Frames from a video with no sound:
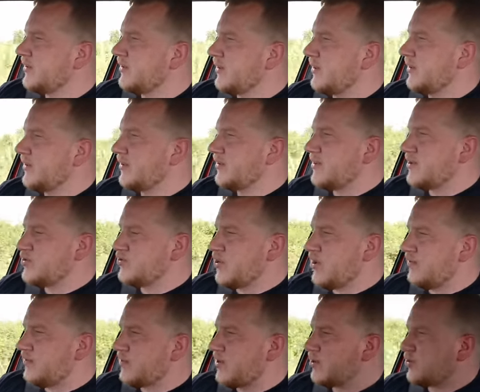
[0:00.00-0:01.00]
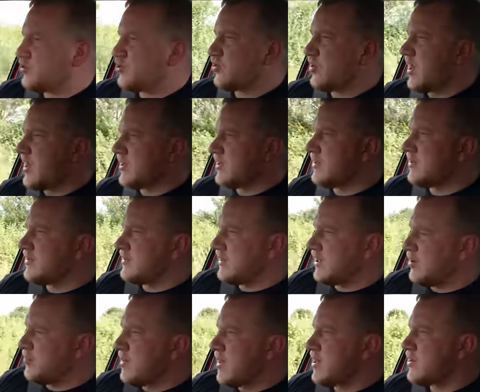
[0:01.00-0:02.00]
you know, they drive like tractors in
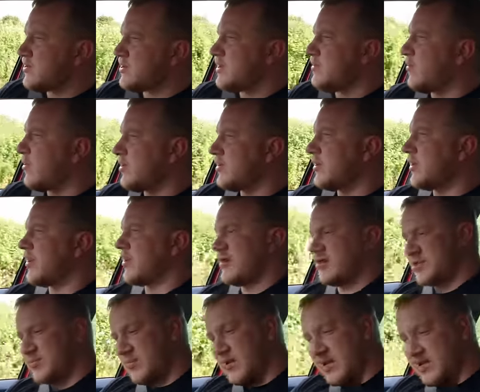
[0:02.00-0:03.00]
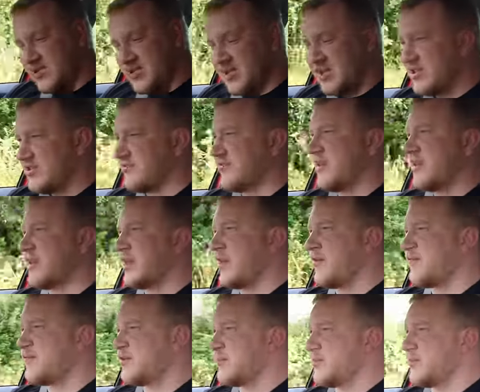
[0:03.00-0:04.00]
comparison to modern cars, but actually it's really
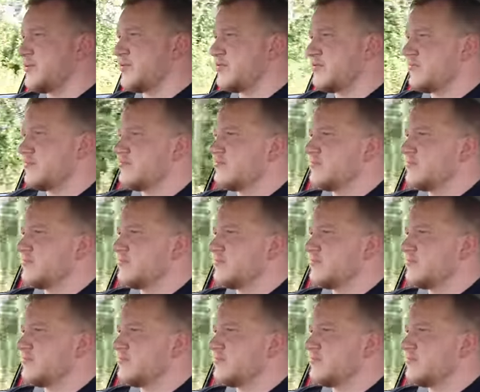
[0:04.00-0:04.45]
comfortable.